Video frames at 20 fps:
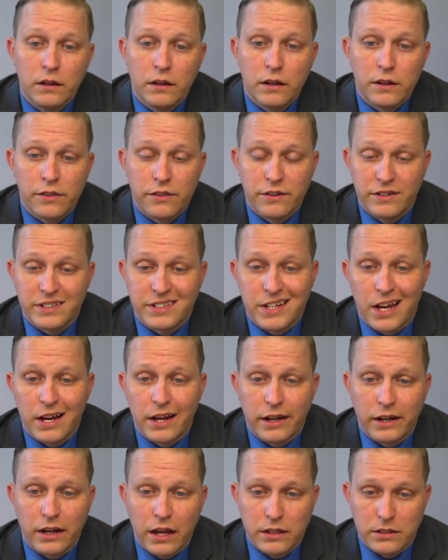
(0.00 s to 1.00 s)
The
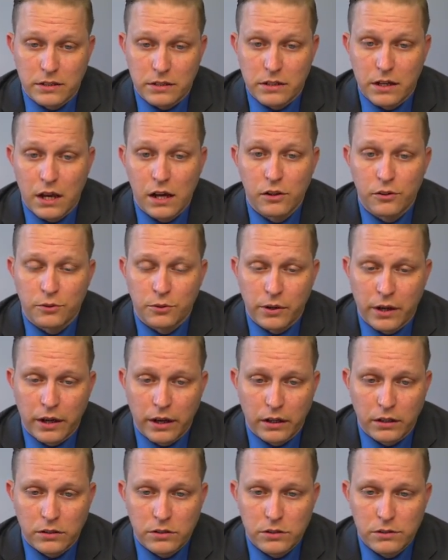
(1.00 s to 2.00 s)
design has a skeletal
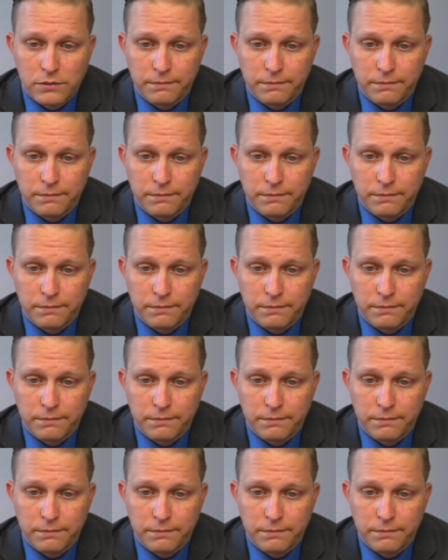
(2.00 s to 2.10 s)
cage